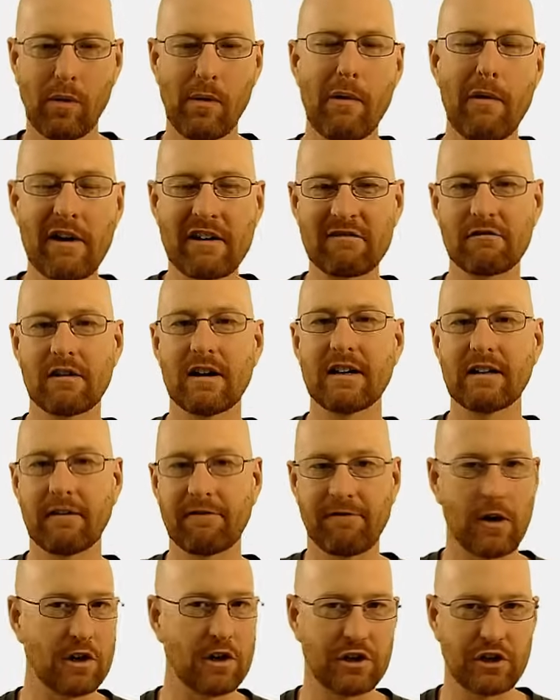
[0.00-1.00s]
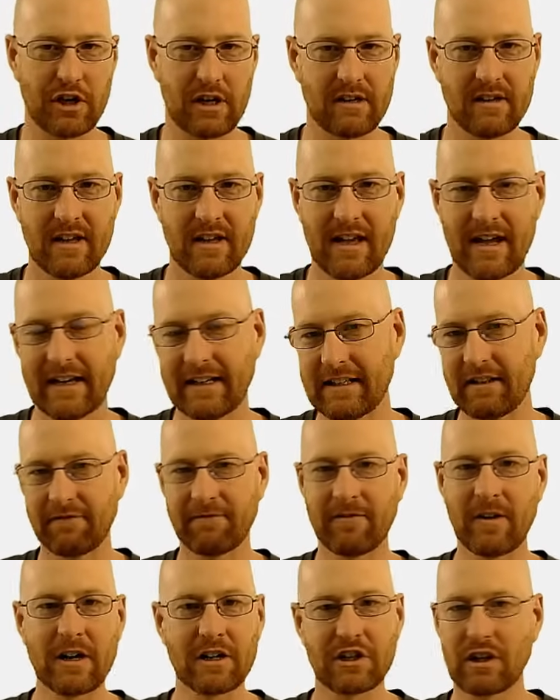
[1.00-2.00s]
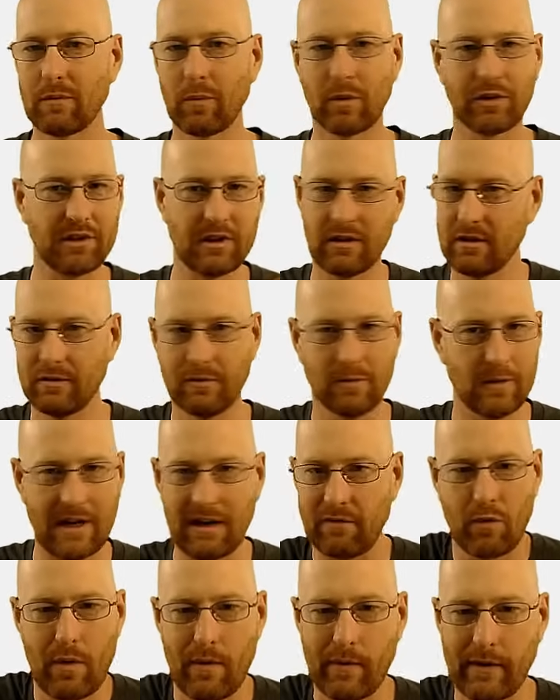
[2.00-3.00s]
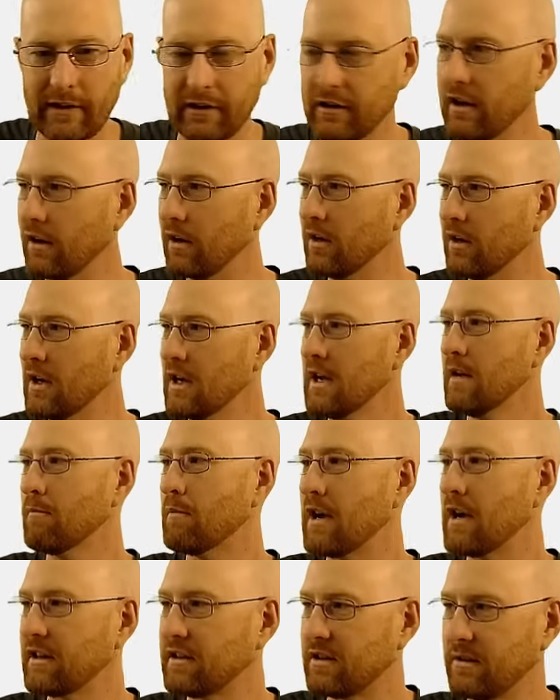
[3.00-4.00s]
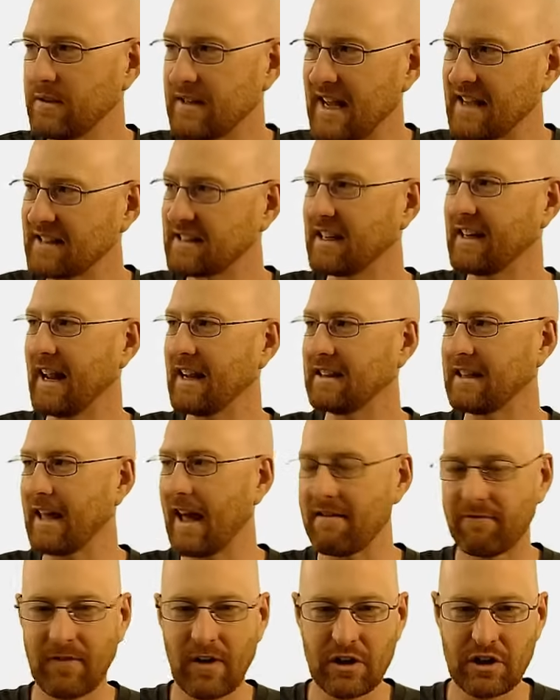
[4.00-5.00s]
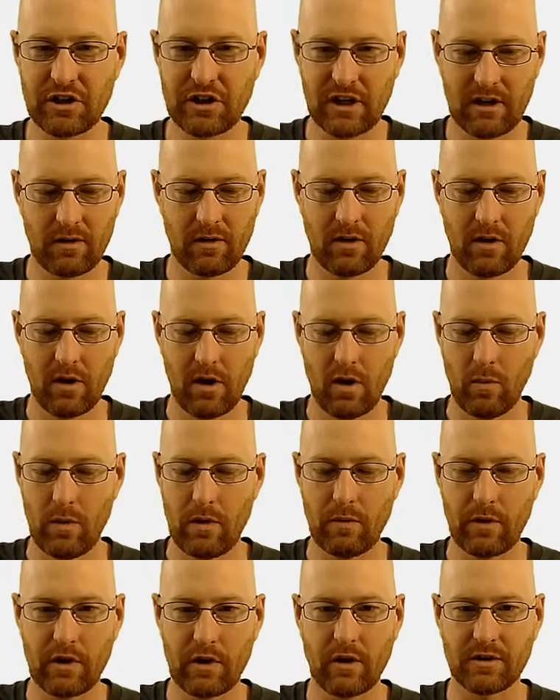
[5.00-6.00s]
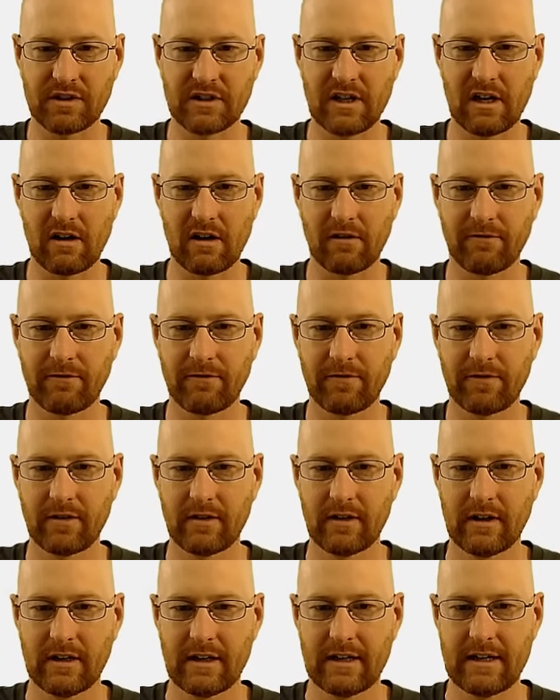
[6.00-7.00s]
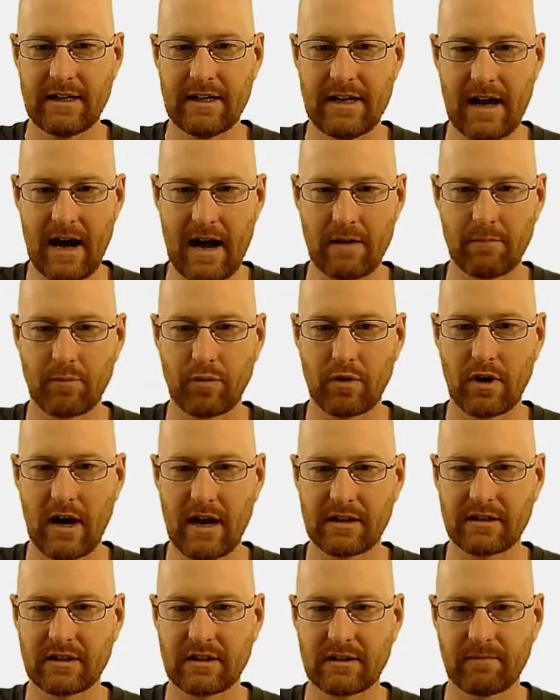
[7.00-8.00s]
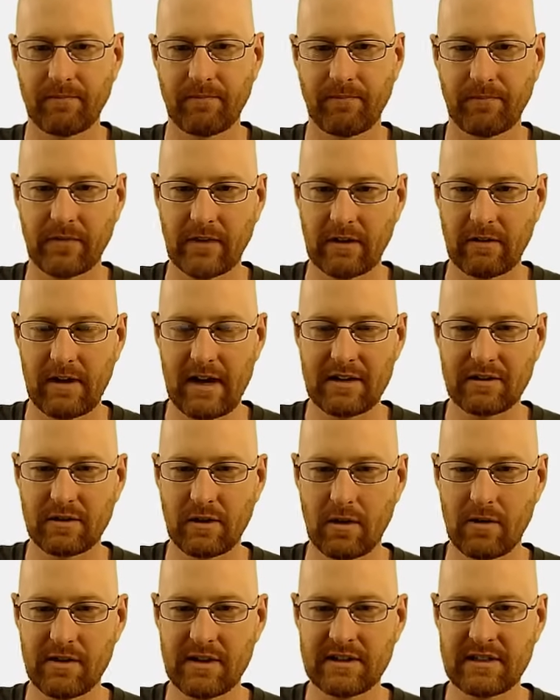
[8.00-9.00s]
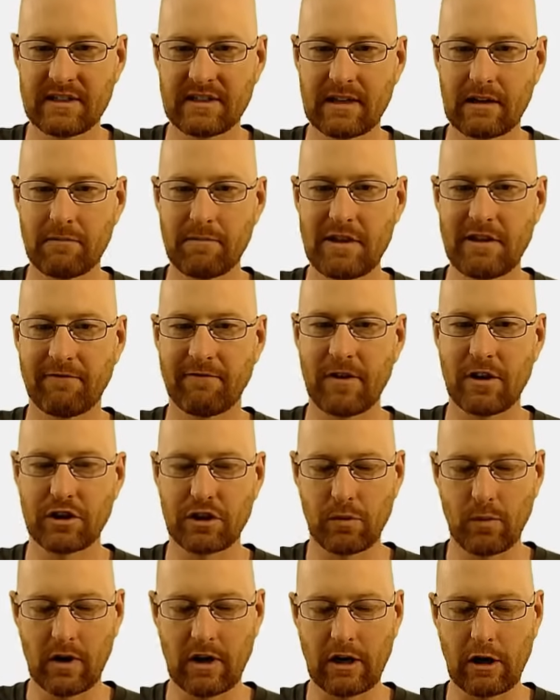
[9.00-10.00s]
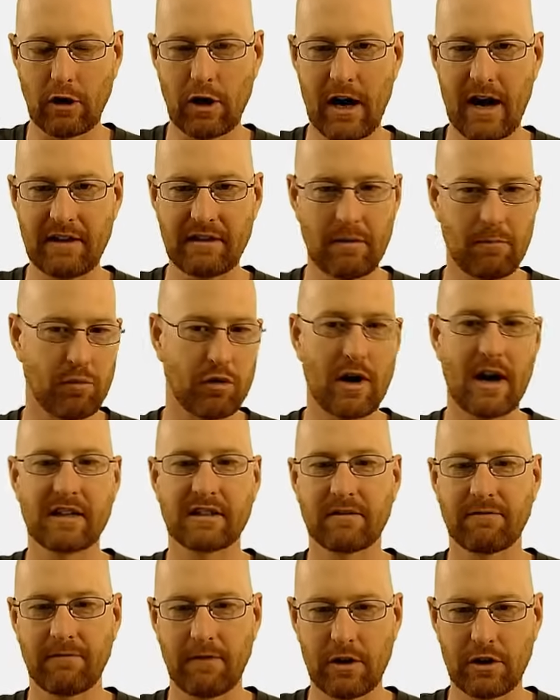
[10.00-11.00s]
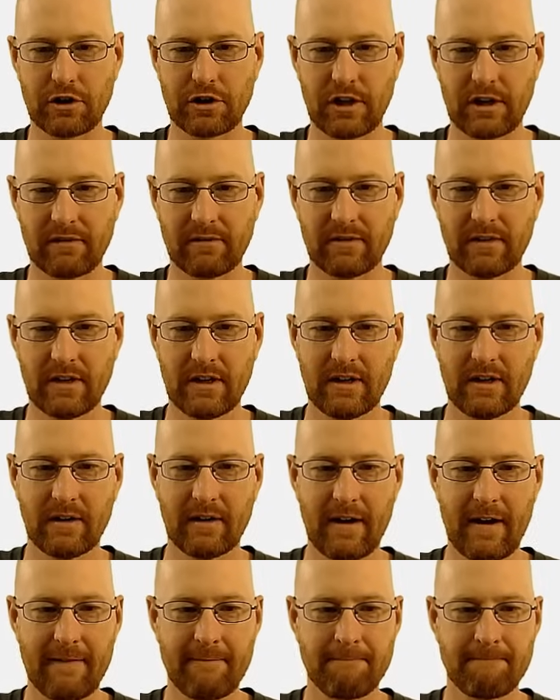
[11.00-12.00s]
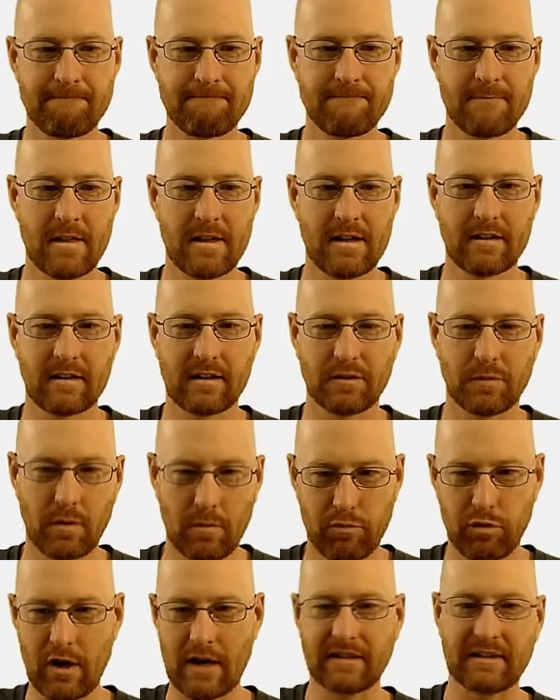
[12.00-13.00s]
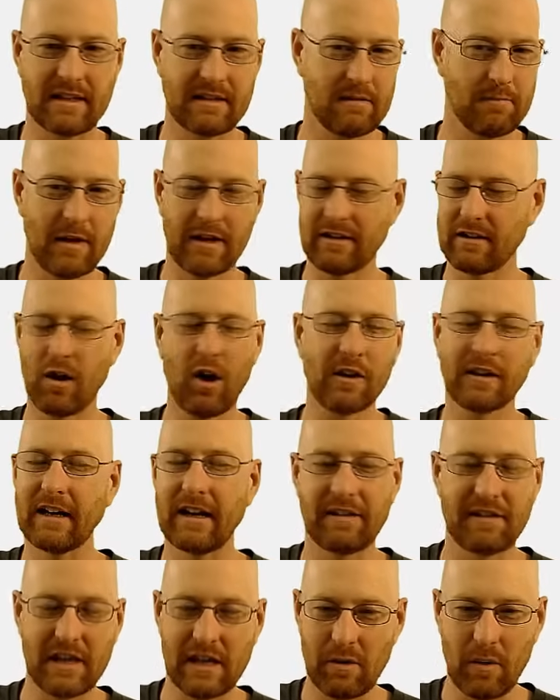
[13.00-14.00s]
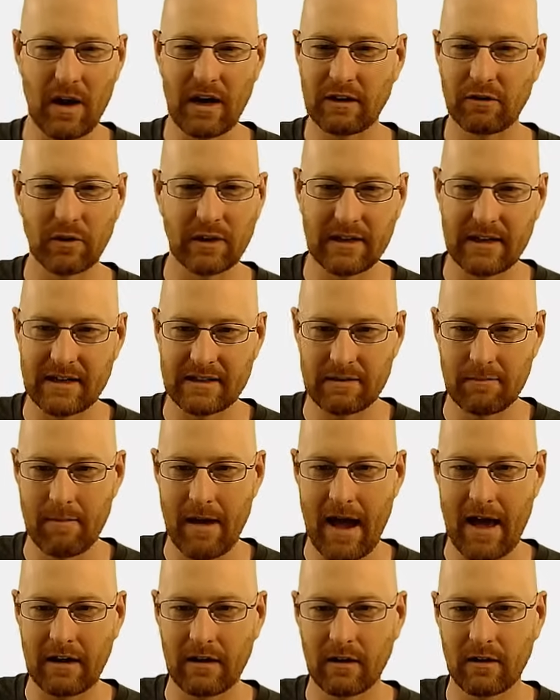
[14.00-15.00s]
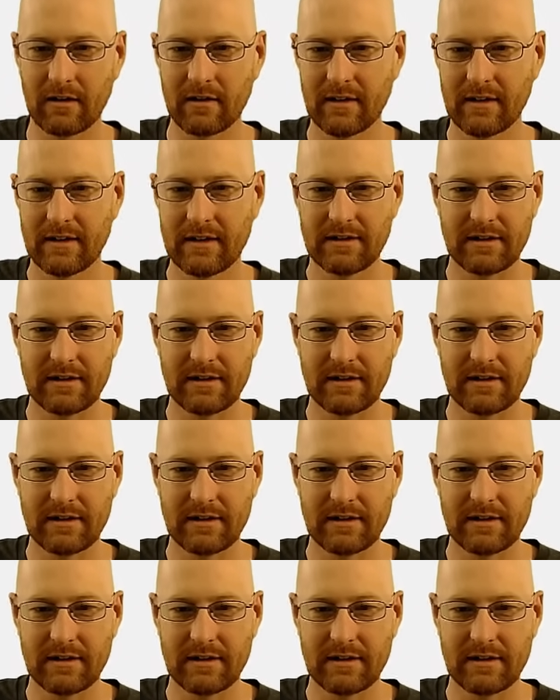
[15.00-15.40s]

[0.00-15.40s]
Well, we want to run a function. And in the function, we'll do whatever we want to do. But to designate that function, we would call self.press. All right, so this is going to be the function we're going to create, the press function, right? Because we're pressing the button. Call it anything you want. It really doesn't matter.